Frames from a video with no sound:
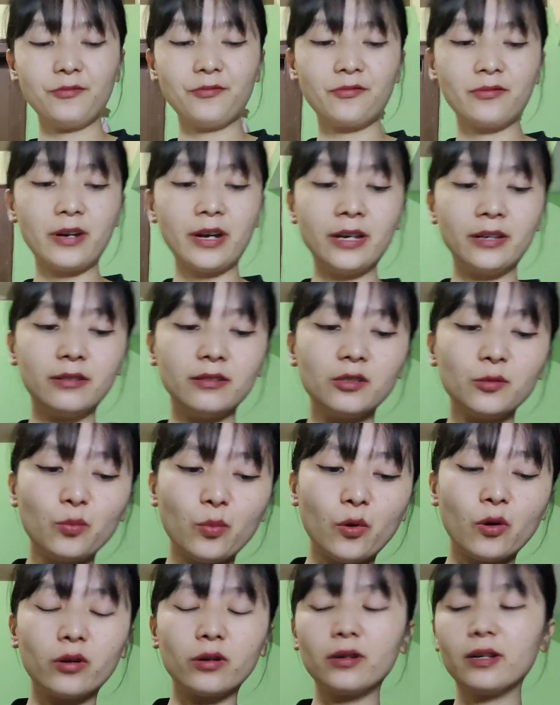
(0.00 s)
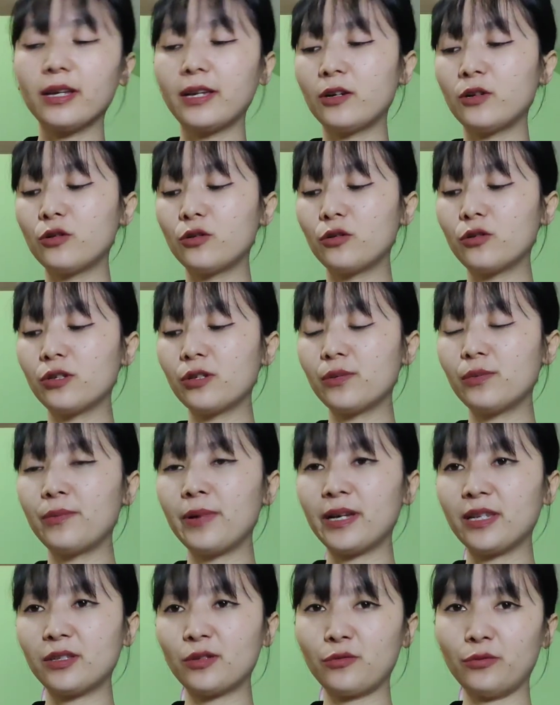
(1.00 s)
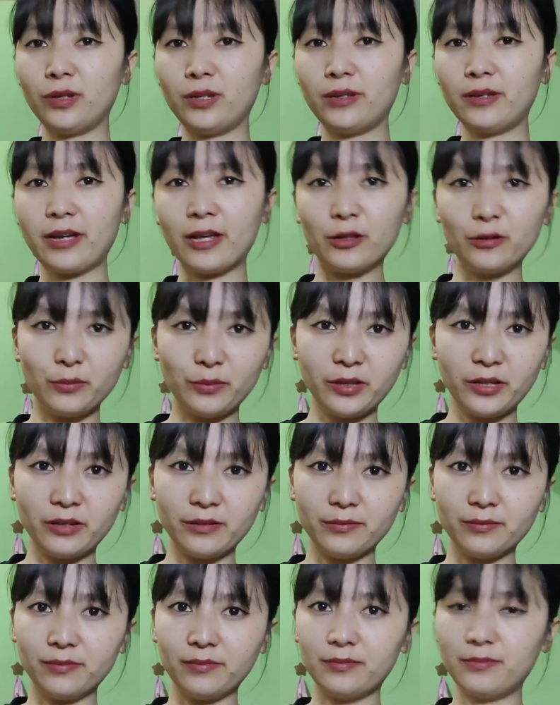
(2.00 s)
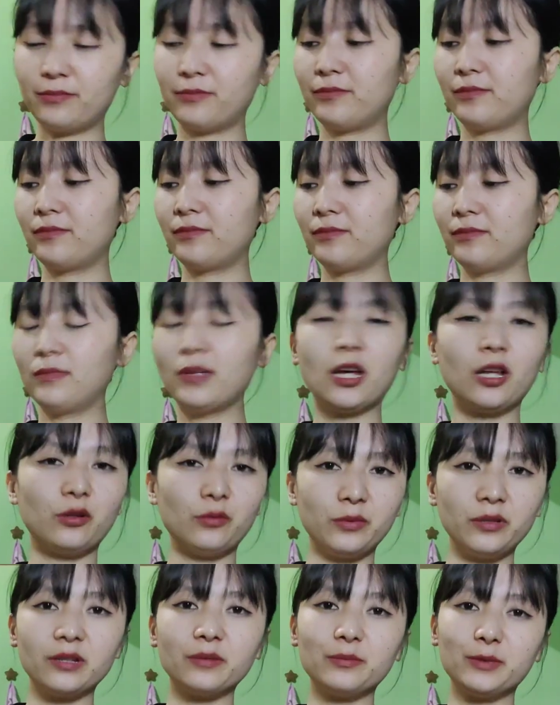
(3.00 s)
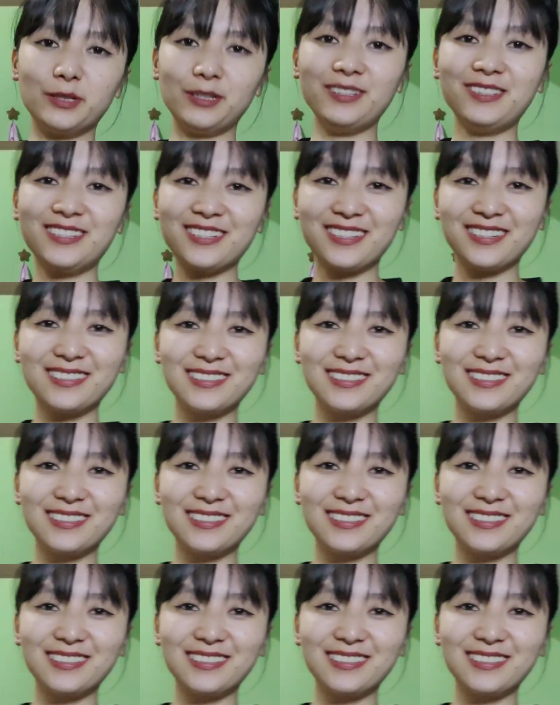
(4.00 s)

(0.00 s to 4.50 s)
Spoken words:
fried pork cooks best with aluminium dish.